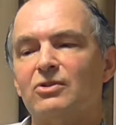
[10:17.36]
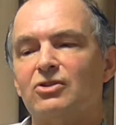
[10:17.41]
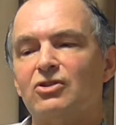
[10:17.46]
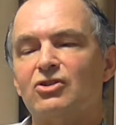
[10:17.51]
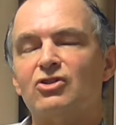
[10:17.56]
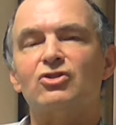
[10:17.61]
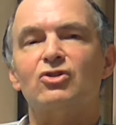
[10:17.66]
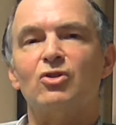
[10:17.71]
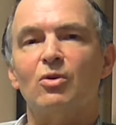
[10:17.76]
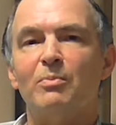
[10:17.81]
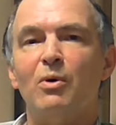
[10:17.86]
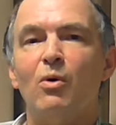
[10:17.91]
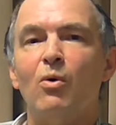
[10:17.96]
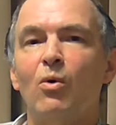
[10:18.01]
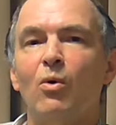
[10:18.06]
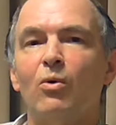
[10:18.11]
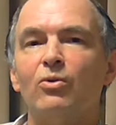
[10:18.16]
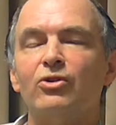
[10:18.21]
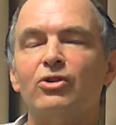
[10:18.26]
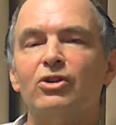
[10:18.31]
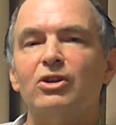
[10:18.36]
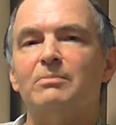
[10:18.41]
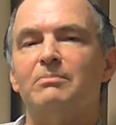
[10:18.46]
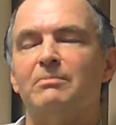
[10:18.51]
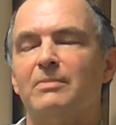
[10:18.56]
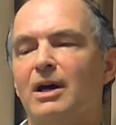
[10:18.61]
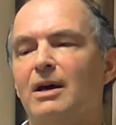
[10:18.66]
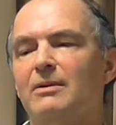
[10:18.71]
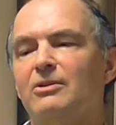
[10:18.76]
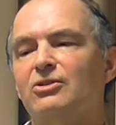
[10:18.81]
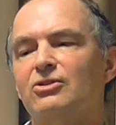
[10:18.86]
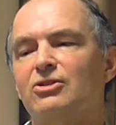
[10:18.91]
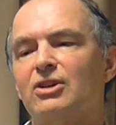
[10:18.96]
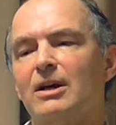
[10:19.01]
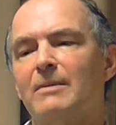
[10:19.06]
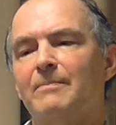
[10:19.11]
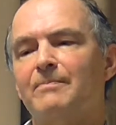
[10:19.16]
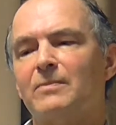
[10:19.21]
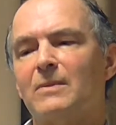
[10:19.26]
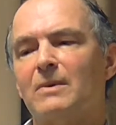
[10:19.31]
to support them
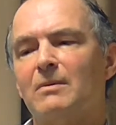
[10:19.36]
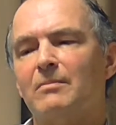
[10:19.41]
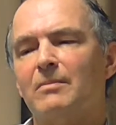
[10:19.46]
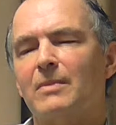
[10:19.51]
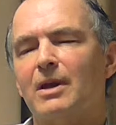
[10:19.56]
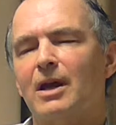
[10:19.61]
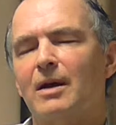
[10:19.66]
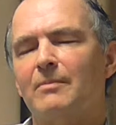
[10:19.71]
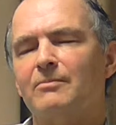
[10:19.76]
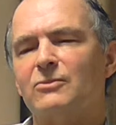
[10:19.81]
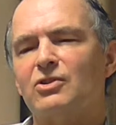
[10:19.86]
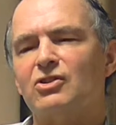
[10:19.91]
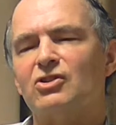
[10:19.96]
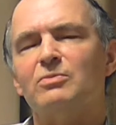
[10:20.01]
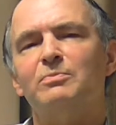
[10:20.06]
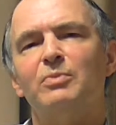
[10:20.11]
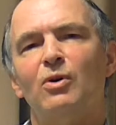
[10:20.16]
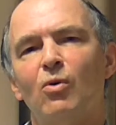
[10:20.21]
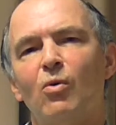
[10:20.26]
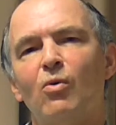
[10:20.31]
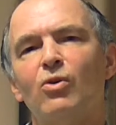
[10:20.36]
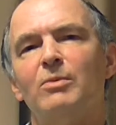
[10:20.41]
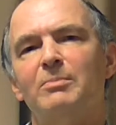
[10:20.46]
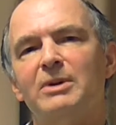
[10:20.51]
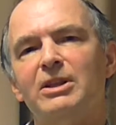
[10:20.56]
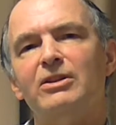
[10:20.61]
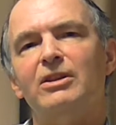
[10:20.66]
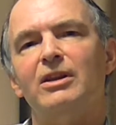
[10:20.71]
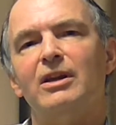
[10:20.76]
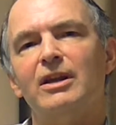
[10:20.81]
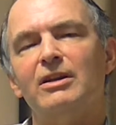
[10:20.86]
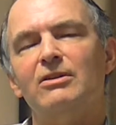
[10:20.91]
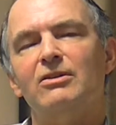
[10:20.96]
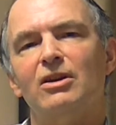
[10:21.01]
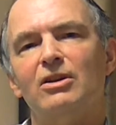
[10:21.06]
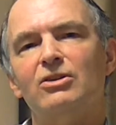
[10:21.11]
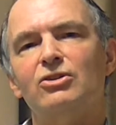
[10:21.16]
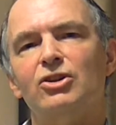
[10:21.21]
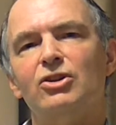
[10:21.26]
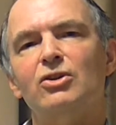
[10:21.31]
and to support them
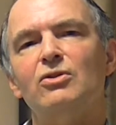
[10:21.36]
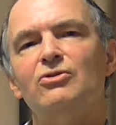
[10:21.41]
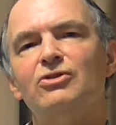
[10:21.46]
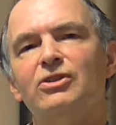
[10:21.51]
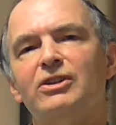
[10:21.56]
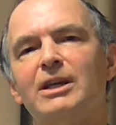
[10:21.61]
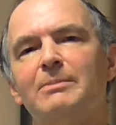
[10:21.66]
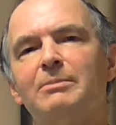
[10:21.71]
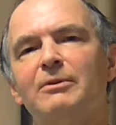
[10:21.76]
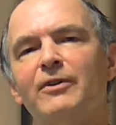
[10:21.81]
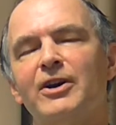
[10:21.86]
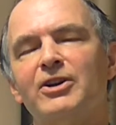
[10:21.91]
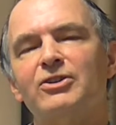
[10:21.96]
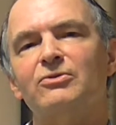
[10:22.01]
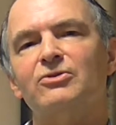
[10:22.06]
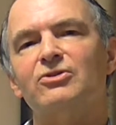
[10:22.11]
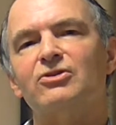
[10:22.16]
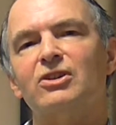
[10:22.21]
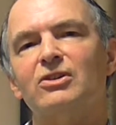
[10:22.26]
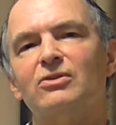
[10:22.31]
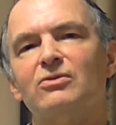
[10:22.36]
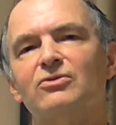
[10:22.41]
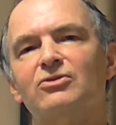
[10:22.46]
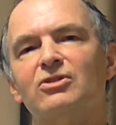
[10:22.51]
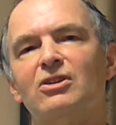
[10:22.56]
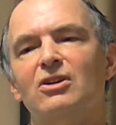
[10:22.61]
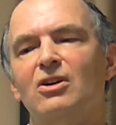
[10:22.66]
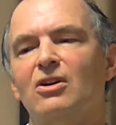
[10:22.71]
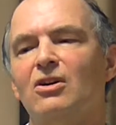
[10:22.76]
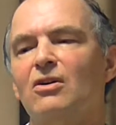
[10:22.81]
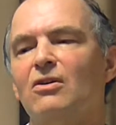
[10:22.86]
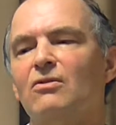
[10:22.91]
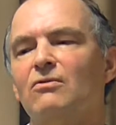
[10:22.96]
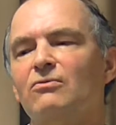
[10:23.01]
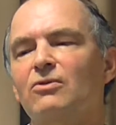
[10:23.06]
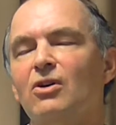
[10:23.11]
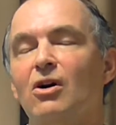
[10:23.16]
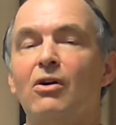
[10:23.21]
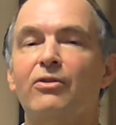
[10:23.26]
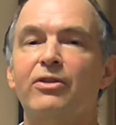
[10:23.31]
in using their professional skills
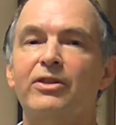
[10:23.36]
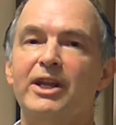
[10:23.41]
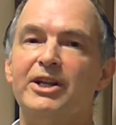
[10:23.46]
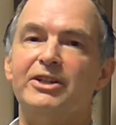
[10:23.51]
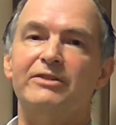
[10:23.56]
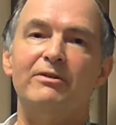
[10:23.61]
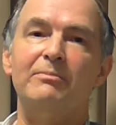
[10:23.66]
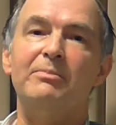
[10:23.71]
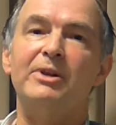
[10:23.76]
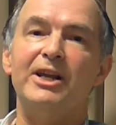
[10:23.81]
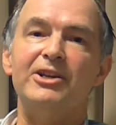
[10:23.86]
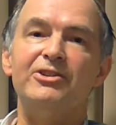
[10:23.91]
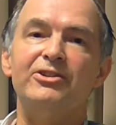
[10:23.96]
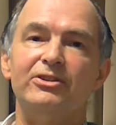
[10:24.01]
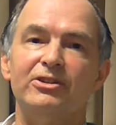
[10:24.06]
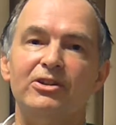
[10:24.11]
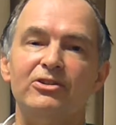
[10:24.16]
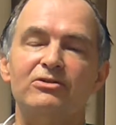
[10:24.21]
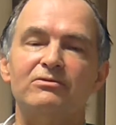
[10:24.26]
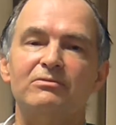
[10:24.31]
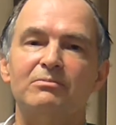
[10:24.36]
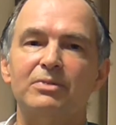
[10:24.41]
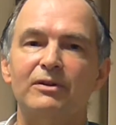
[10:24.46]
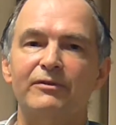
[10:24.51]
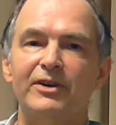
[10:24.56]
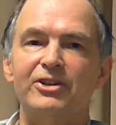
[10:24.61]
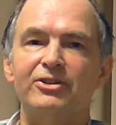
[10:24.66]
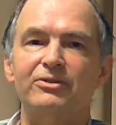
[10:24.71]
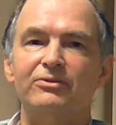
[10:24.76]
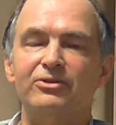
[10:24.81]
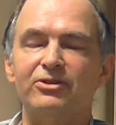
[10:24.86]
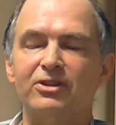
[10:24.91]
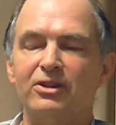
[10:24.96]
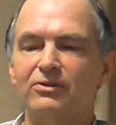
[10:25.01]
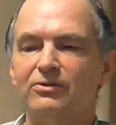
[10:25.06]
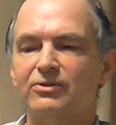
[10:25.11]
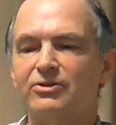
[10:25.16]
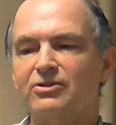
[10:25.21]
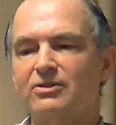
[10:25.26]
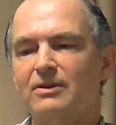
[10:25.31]
rather than actually replacing those professional
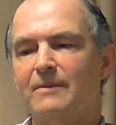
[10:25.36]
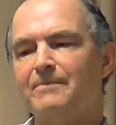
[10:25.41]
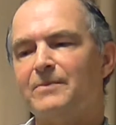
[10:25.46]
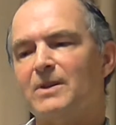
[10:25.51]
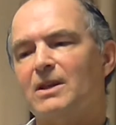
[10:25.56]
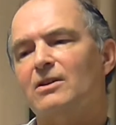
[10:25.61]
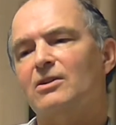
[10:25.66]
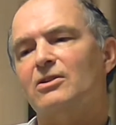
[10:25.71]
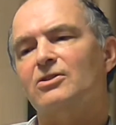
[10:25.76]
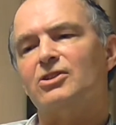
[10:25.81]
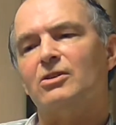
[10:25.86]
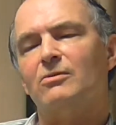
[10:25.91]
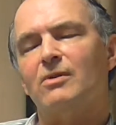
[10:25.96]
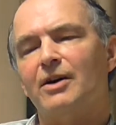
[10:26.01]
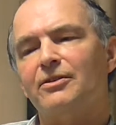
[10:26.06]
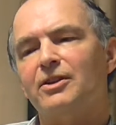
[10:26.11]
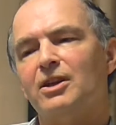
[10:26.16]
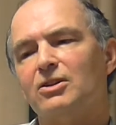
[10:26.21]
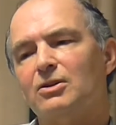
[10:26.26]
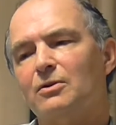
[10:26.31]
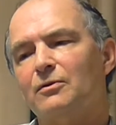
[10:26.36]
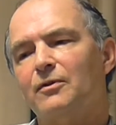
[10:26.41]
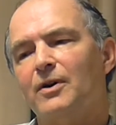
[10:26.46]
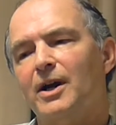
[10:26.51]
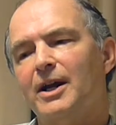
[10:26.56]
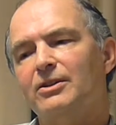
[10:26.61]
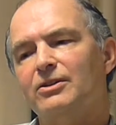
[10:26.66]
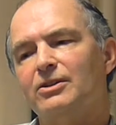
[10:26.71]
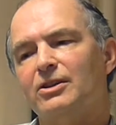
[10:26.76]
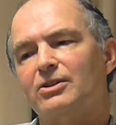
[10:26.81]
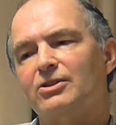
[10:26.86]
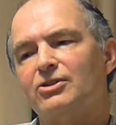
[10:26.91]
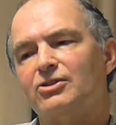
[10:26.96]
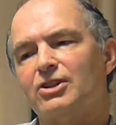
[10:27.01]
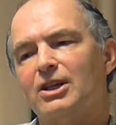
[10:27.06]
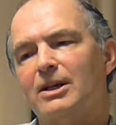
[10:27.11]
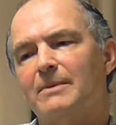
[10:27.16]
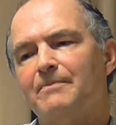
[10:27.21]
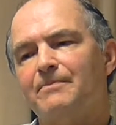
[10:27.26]
skills. So I think you'll find that